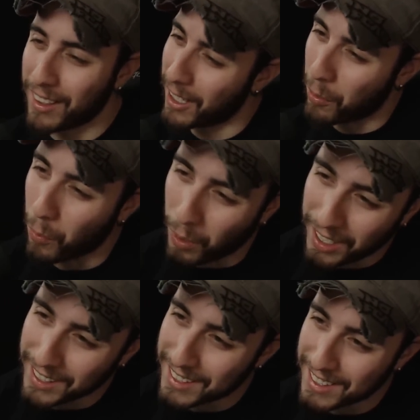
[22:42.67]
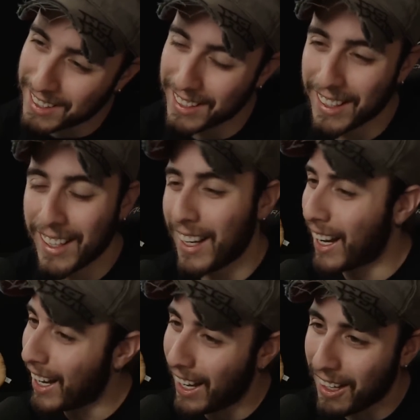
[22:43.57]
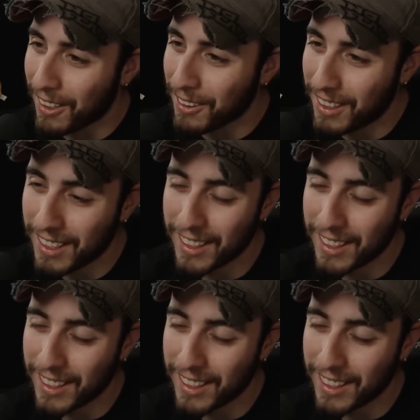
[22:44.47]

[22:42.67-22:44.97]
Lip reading: Like, what? How?